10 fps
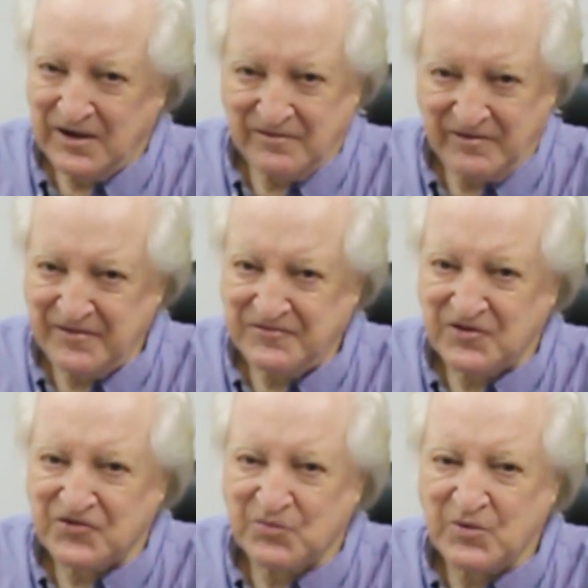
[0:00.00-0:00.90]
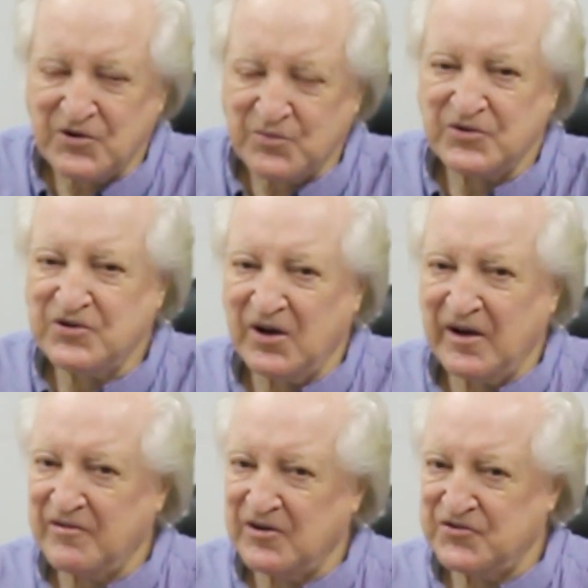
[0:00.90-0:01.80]
of lifters which would
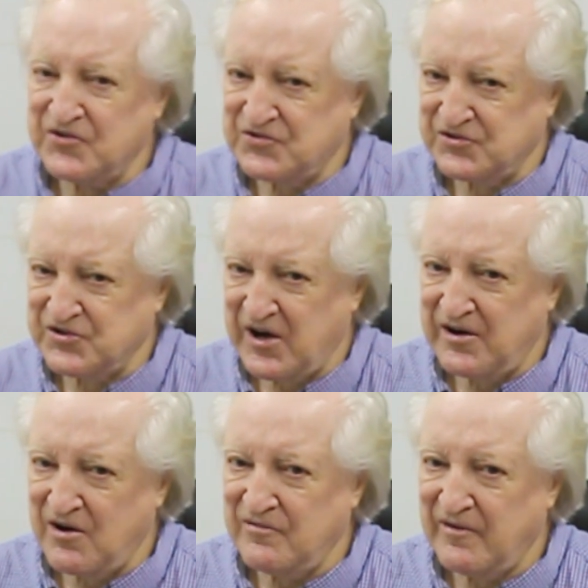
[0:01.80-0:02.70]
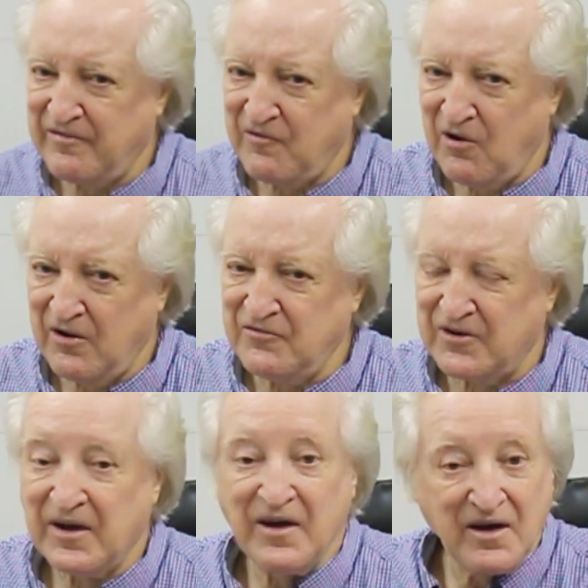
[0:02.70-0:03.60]
deliver just a shade over 400.